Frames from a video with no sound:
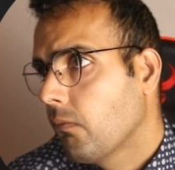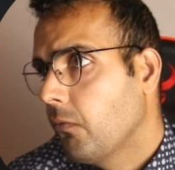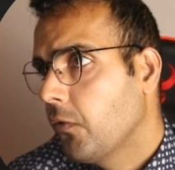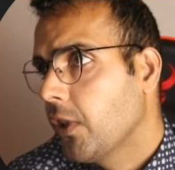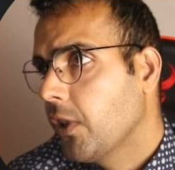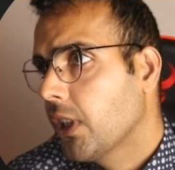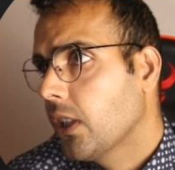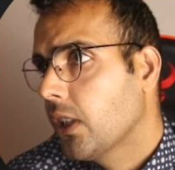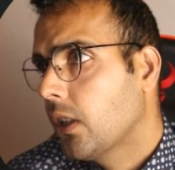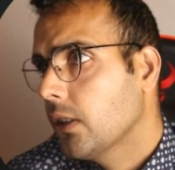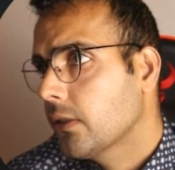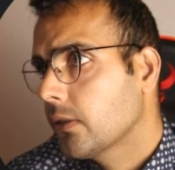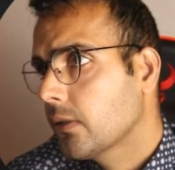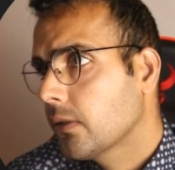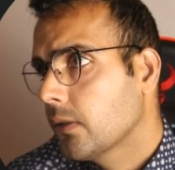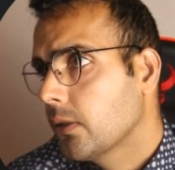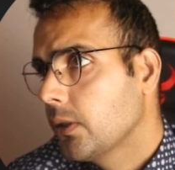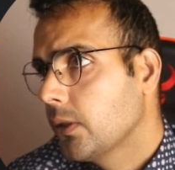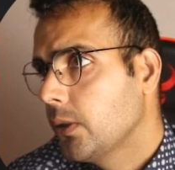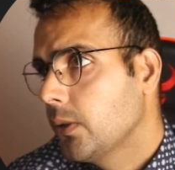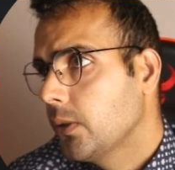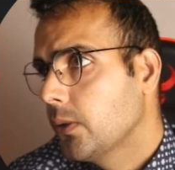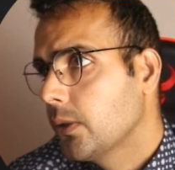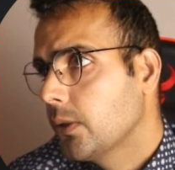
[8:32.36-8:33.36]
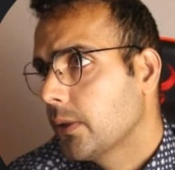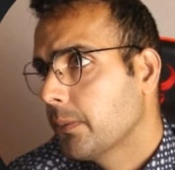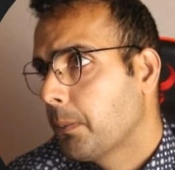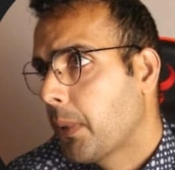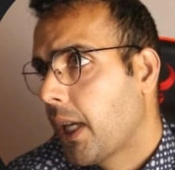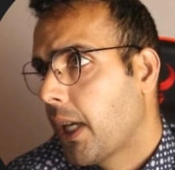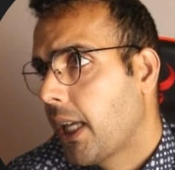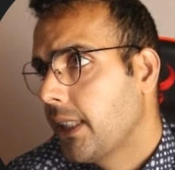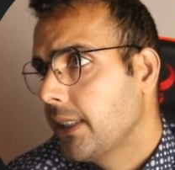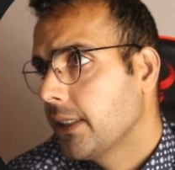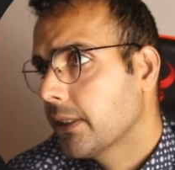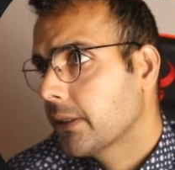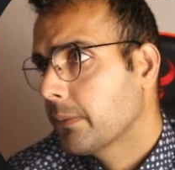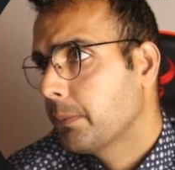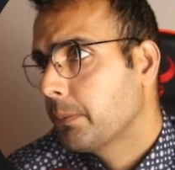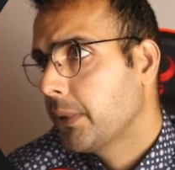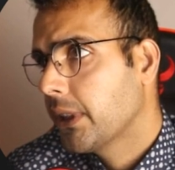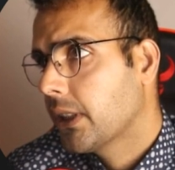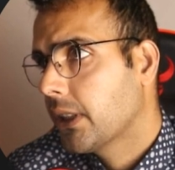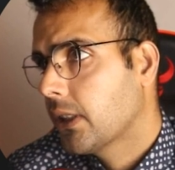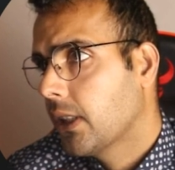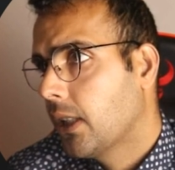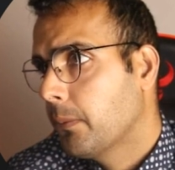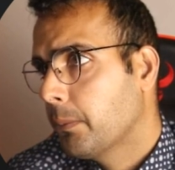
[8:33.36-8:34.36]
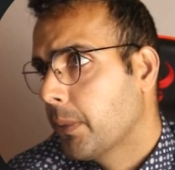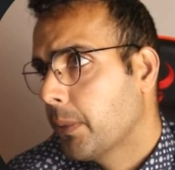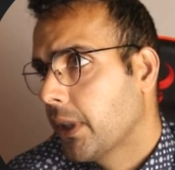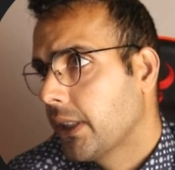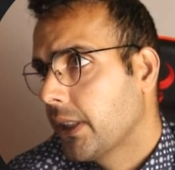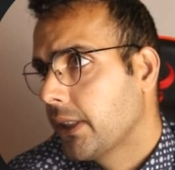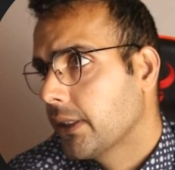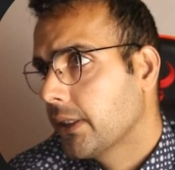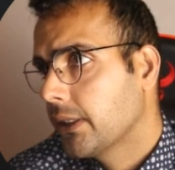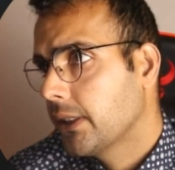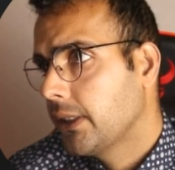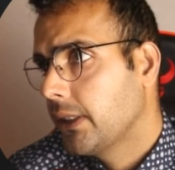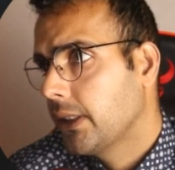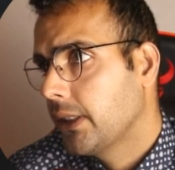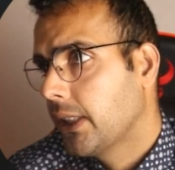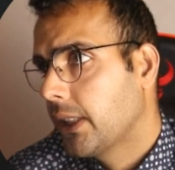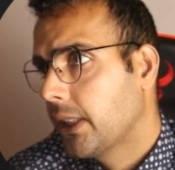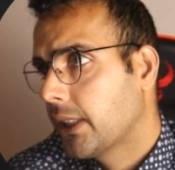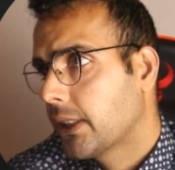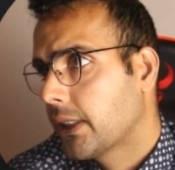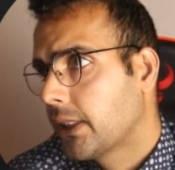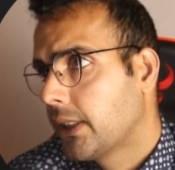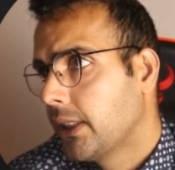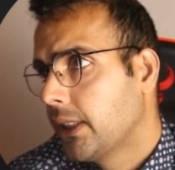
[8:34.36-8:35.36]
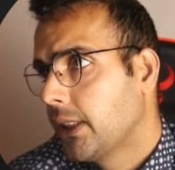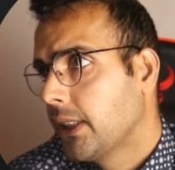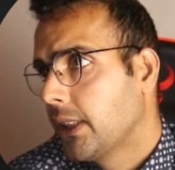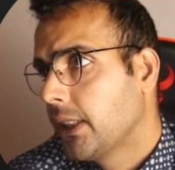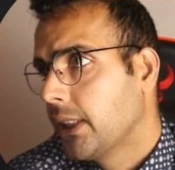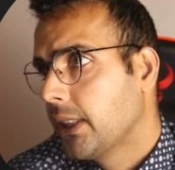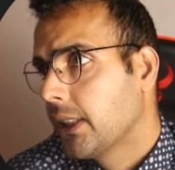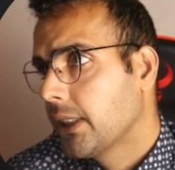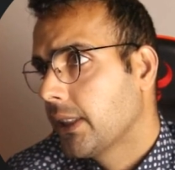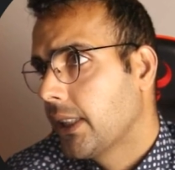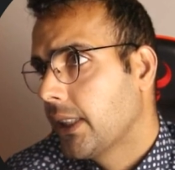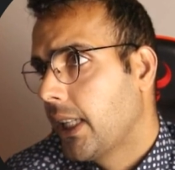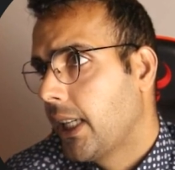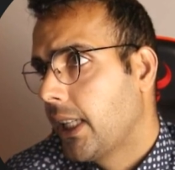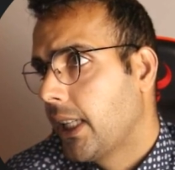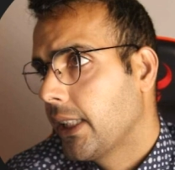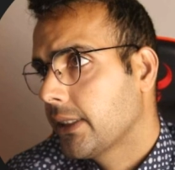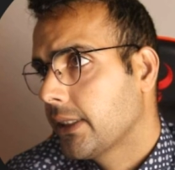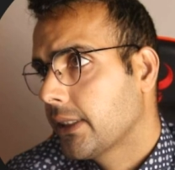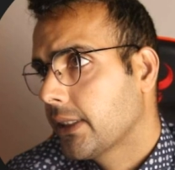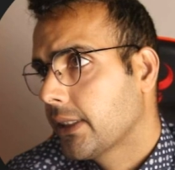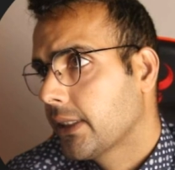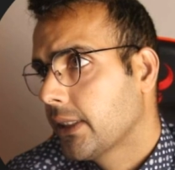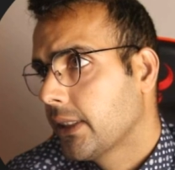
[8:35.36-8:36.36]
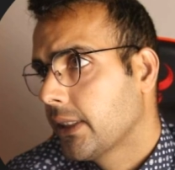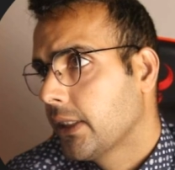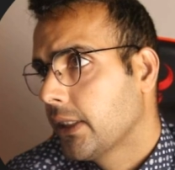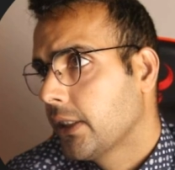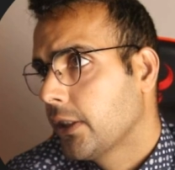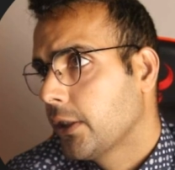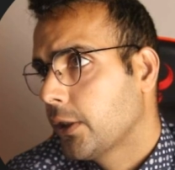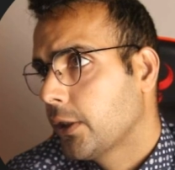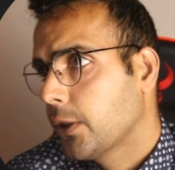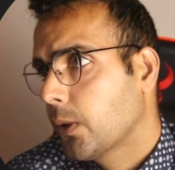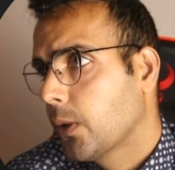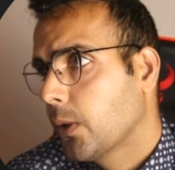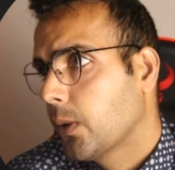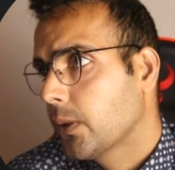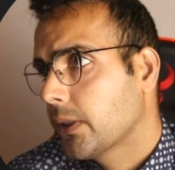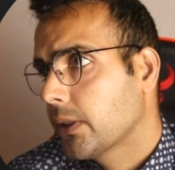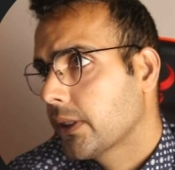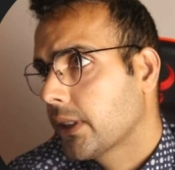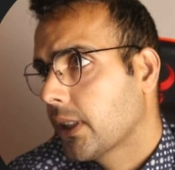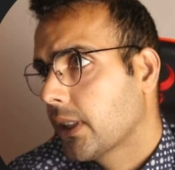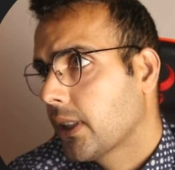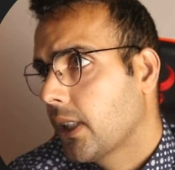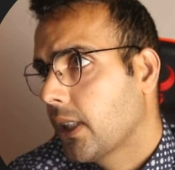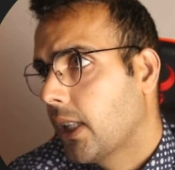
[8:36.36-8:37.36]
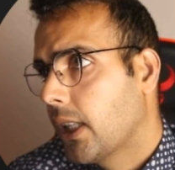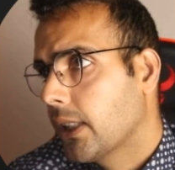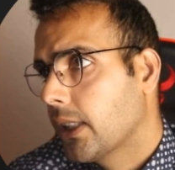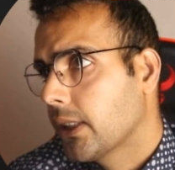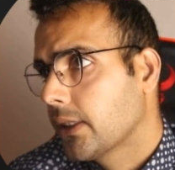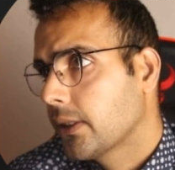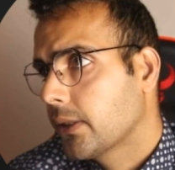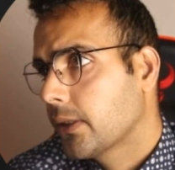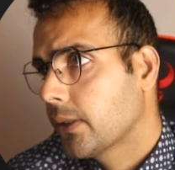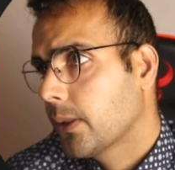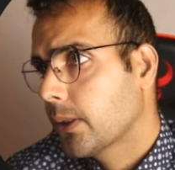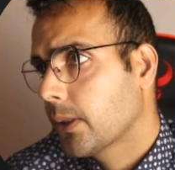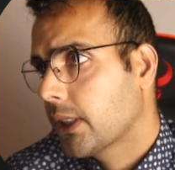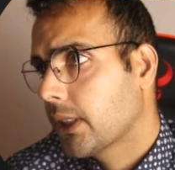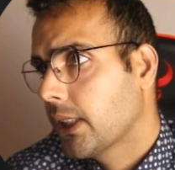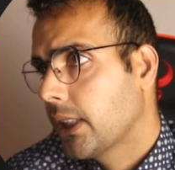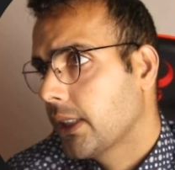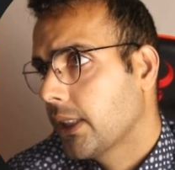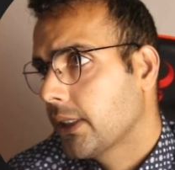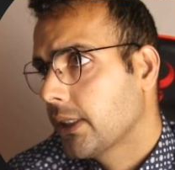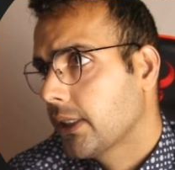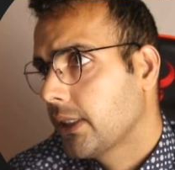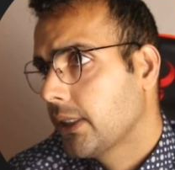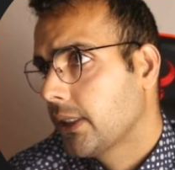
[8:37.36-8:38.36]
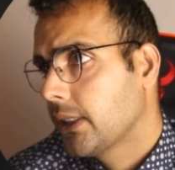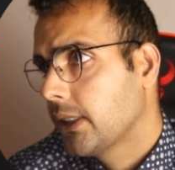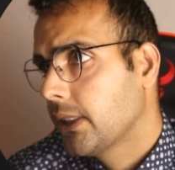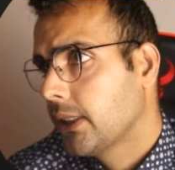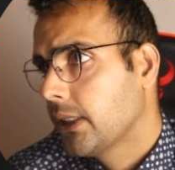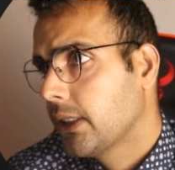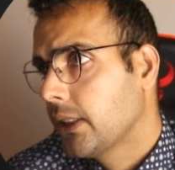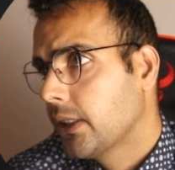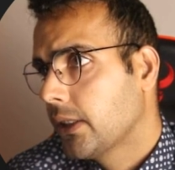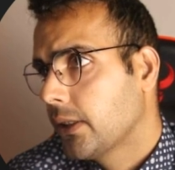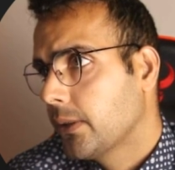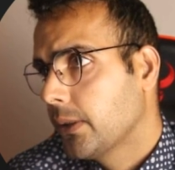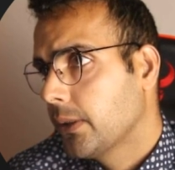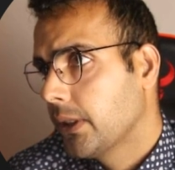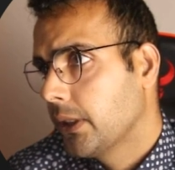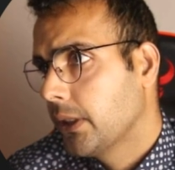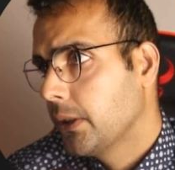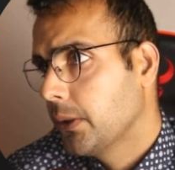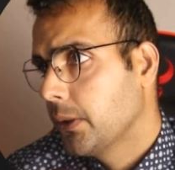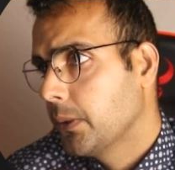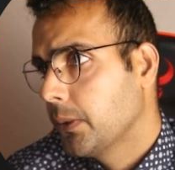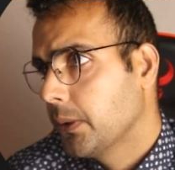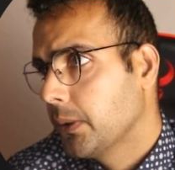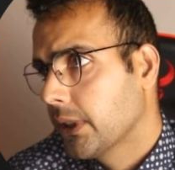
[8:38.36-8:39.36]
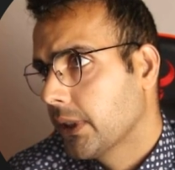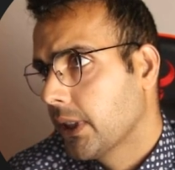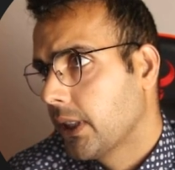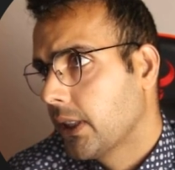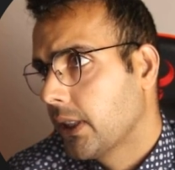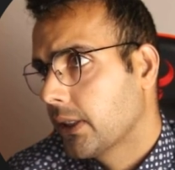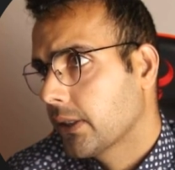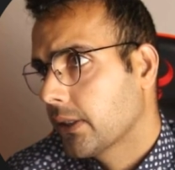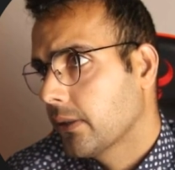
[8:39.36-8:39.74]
We also use balance B component here that shows the current token to the user.